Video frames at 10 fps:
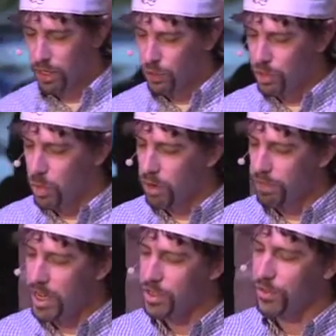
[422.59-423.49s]
who is more
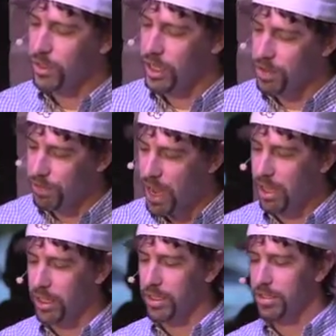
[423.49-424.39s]
vengeful and
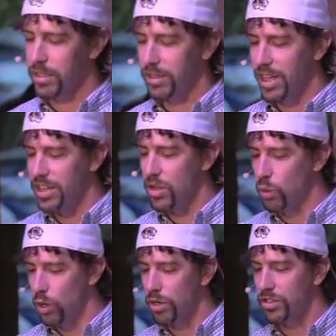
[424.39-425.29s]
violent than the
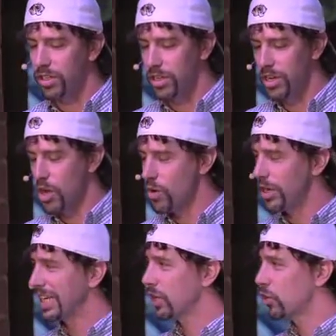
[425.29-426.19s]
worst
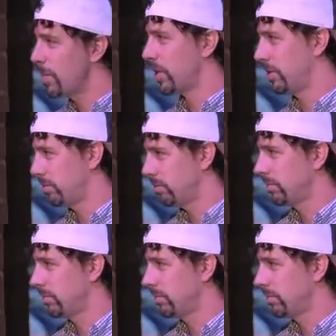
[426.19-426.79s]
known criminal?